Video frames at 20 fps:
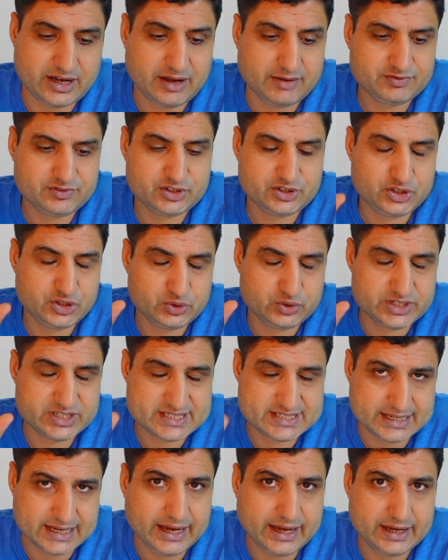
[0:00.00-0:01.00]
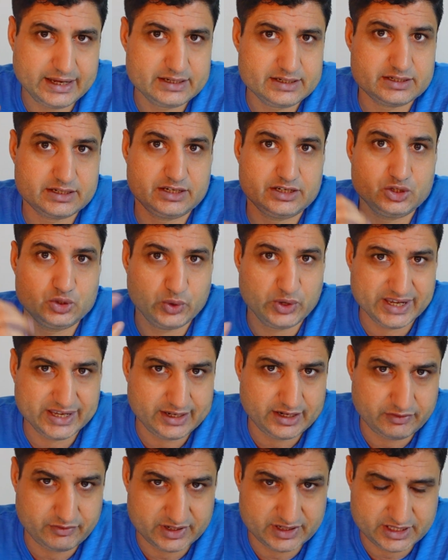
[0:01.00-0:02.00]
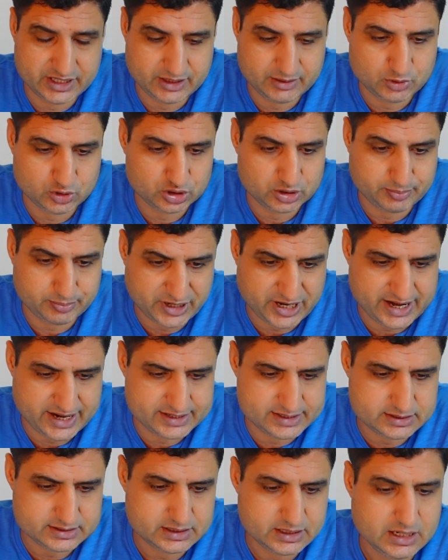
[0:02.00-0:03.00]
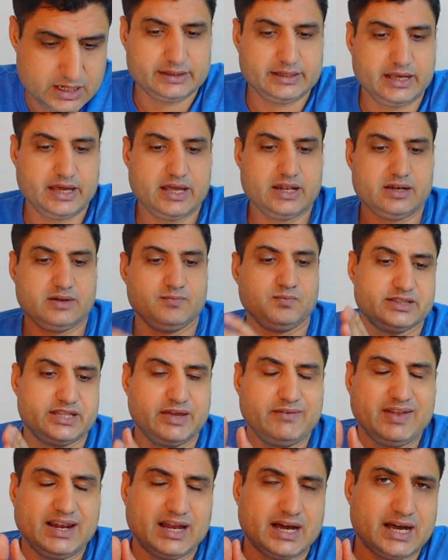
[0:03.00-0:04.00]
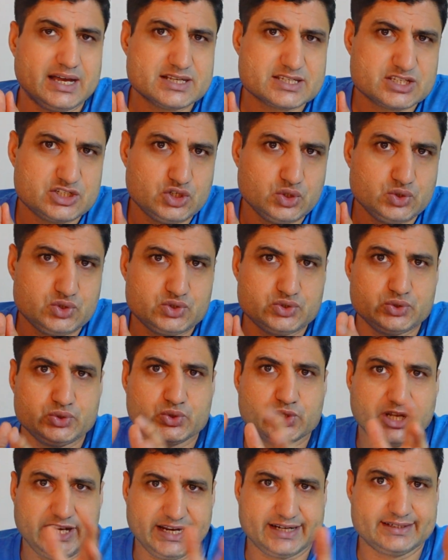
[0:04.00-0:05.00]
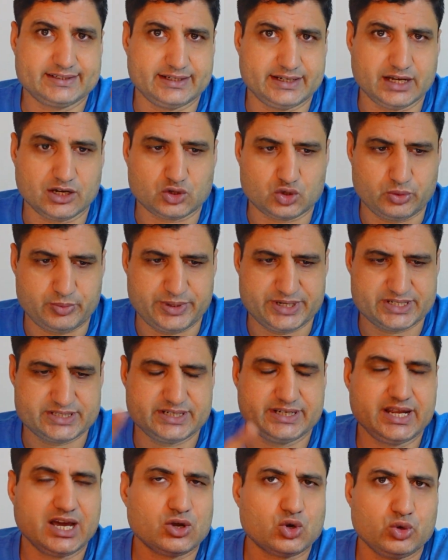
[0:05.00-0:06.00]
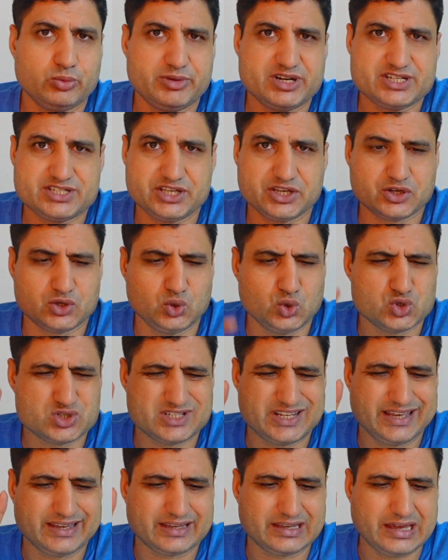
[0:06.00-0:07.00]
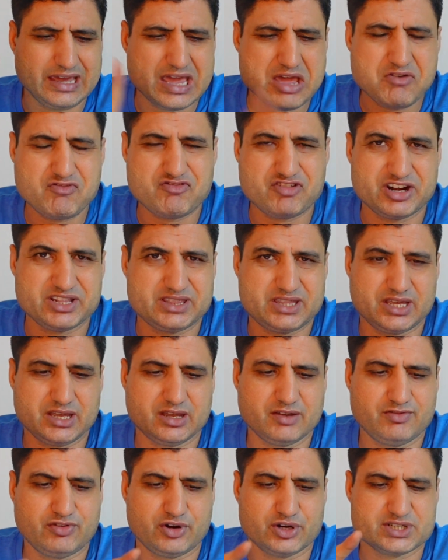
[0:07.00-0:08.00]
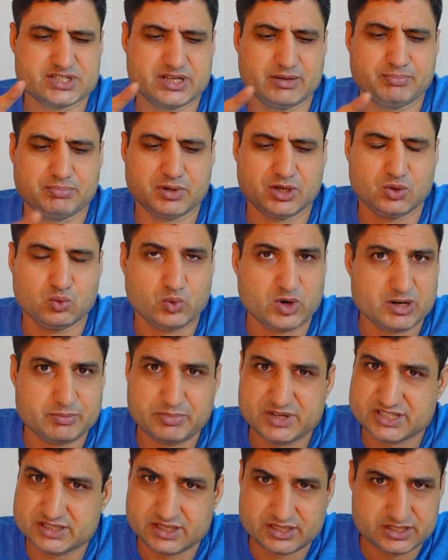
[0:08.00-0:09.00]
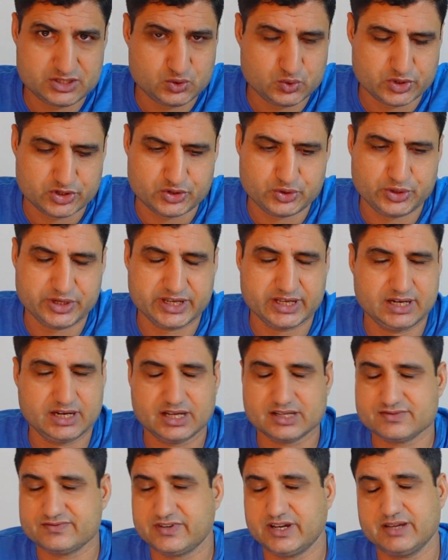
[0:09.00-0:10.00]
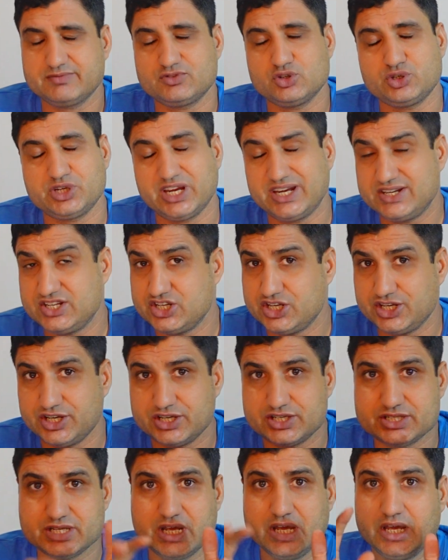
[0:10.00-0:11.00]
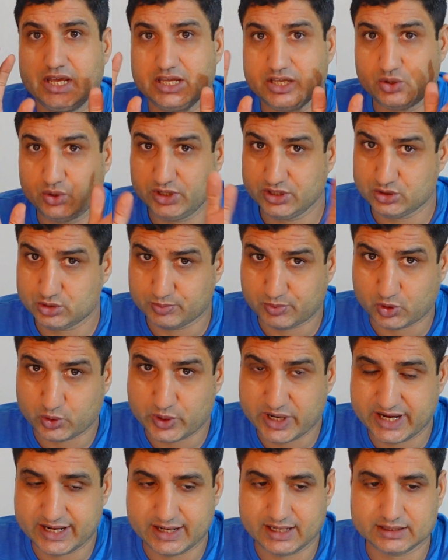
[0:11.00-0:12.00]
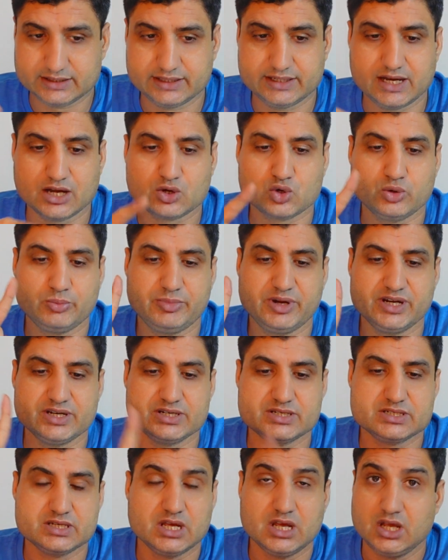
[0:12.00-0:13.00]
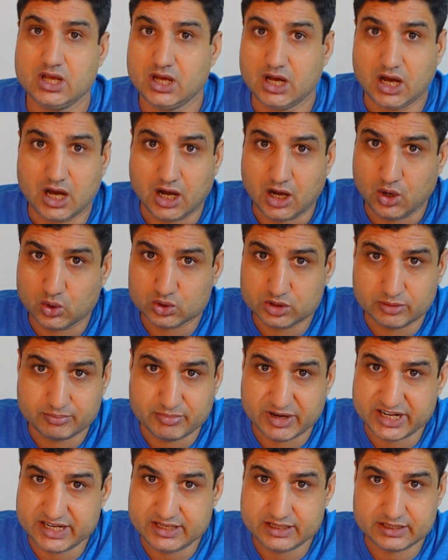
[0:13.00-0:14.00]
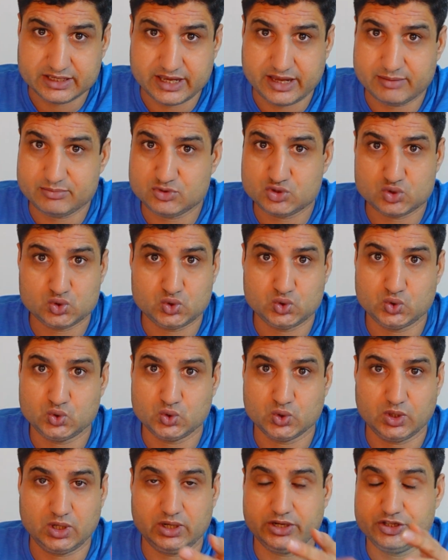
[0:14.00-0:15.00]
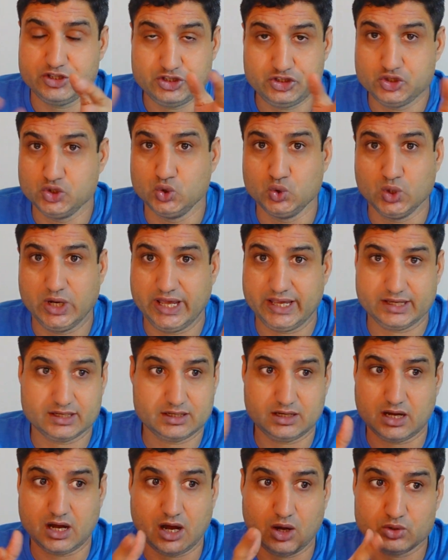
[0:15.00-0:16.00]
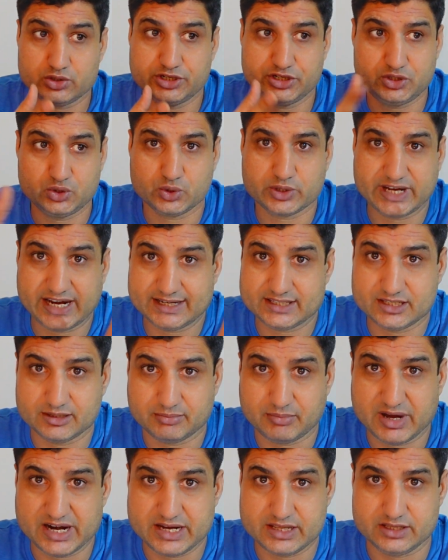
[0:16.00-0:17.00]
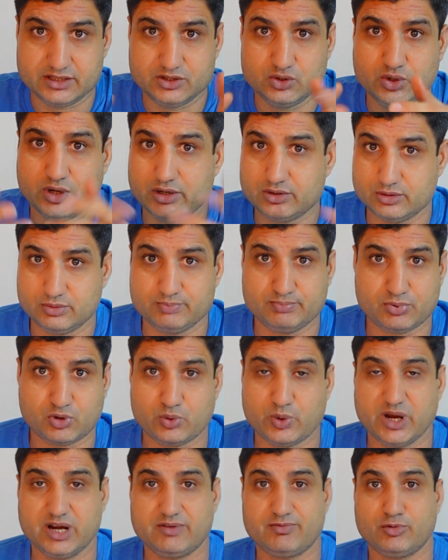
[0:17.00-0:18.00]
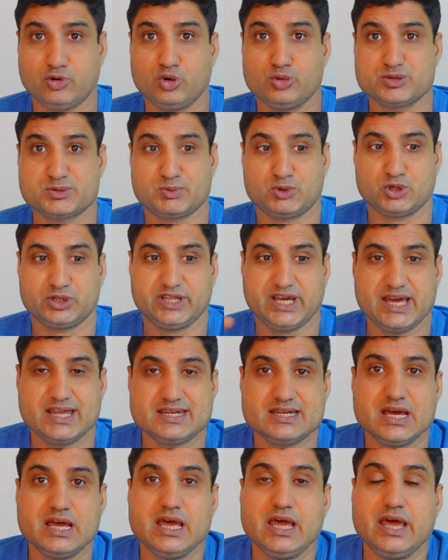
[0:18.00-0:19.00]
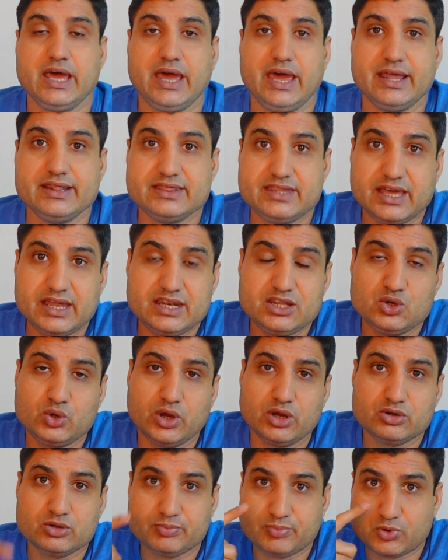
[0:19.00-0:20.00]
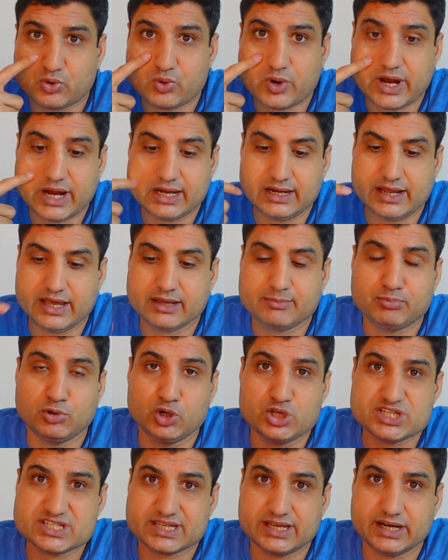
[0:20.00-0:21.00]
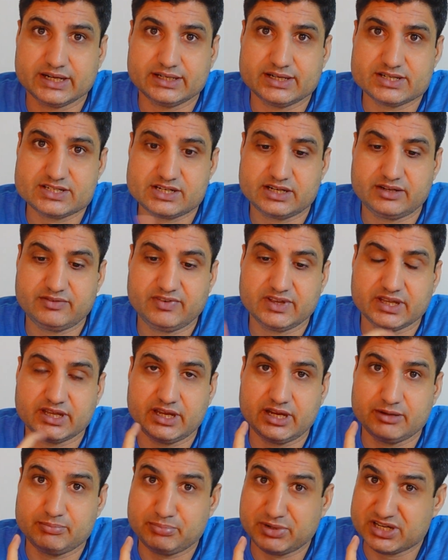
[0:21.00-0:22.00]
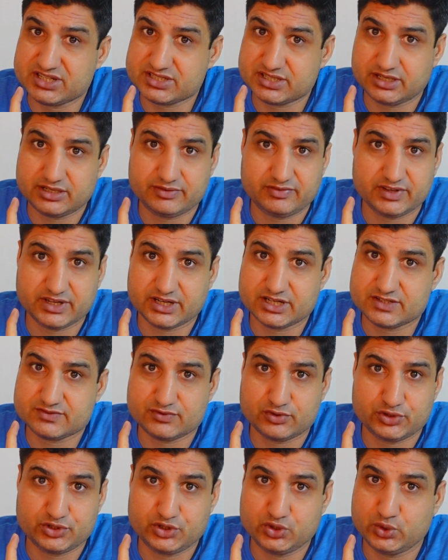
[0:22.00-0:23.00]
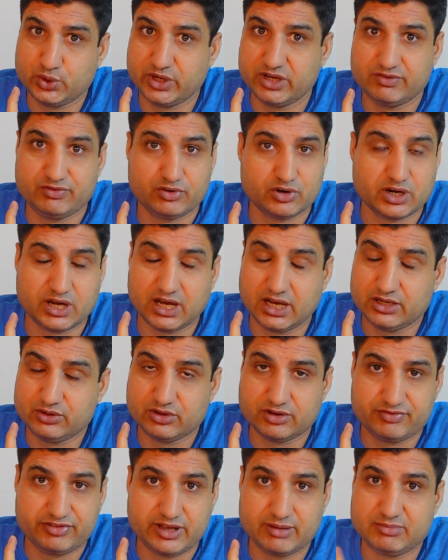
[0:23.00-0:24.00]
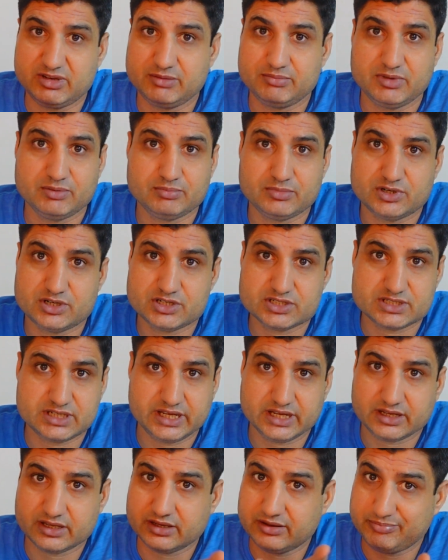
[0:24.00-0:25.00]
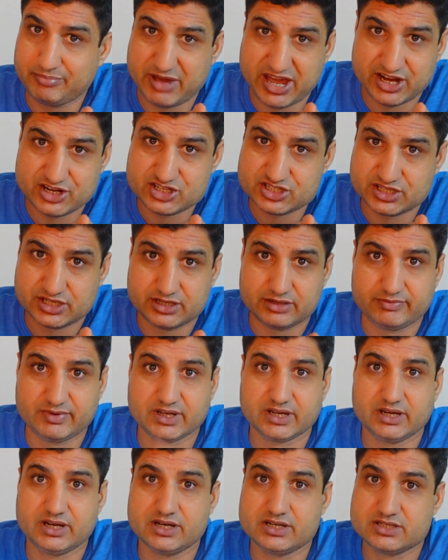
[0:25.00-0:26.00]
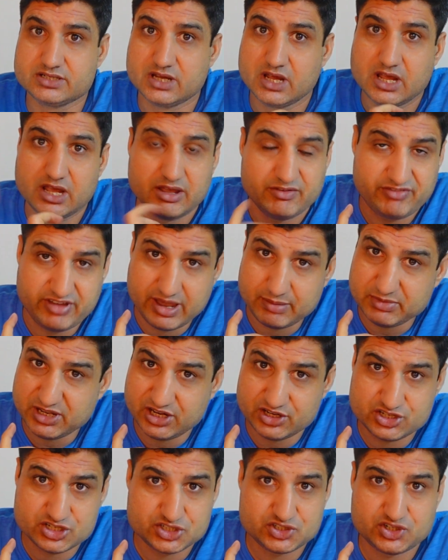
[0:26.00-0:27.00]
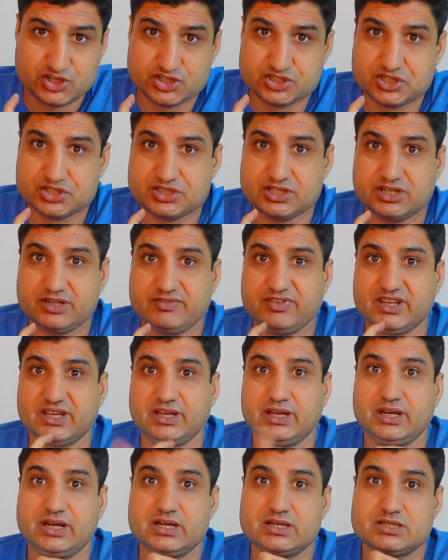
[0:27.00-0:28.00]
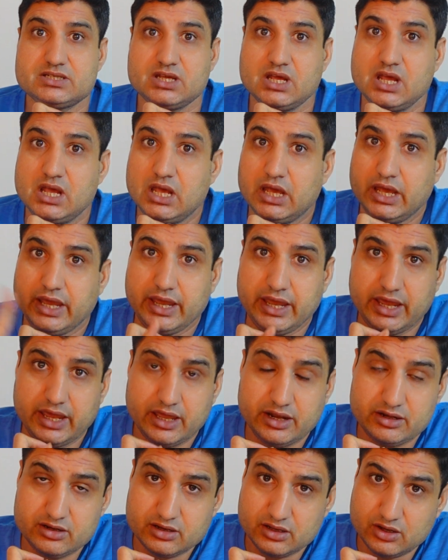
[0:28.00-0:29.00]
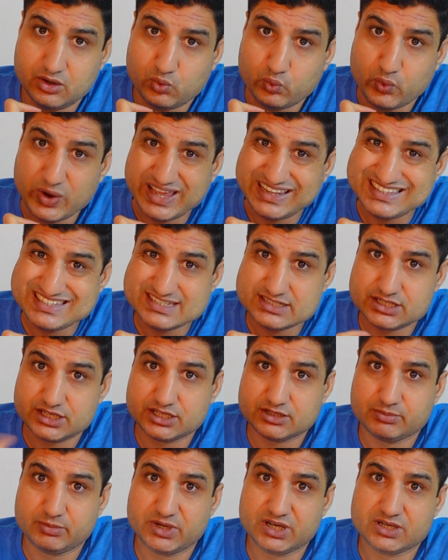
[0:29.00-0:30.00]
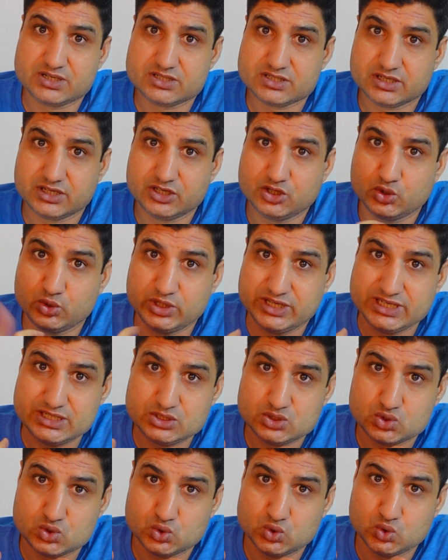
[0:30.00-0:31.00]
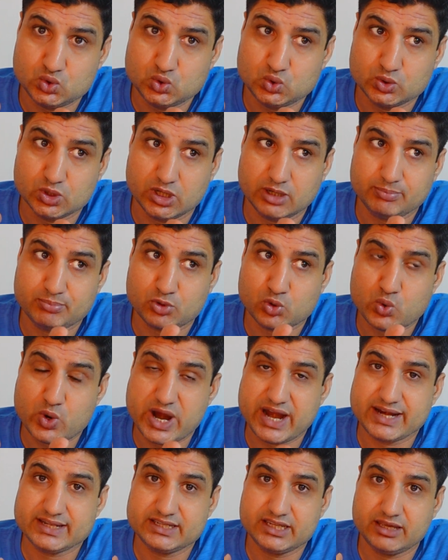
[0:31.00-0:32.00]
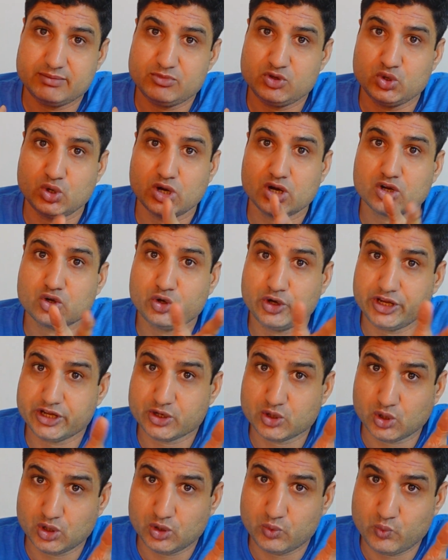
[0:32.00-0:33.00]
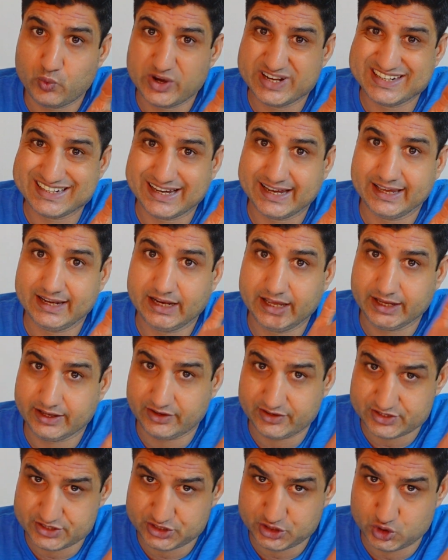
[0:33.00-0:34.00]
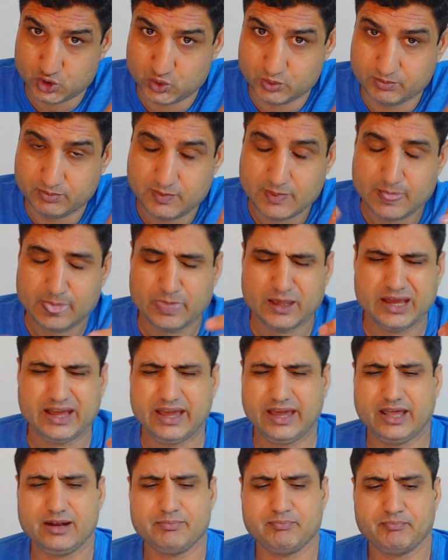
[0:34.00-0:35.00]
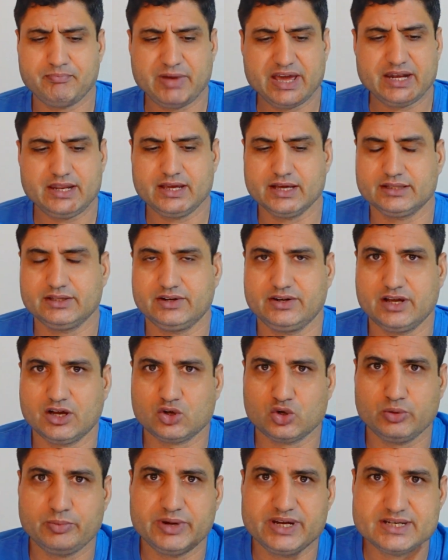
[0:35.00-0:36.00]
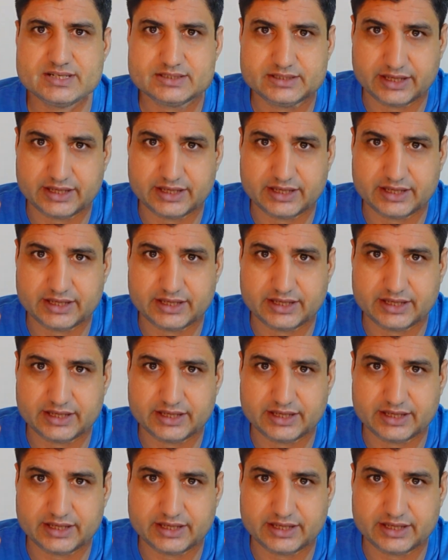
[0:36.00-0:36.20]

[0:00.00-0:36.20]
After you decide and you agree with them on the price, then they will ask you to collect the documents. The documents include like everything. For example, what business you were doing in last 5 to 10 years. You need to provide all the documents. How the money came to you, like how did you get the money? You have to provide proofs for that. And then you have to provide like police character certificate, birth certificates for you and for all your family members, like marriage certificates, family registration certificates, and wealth statements, and you need to provide them your curriculum vitae like resume and many other documents.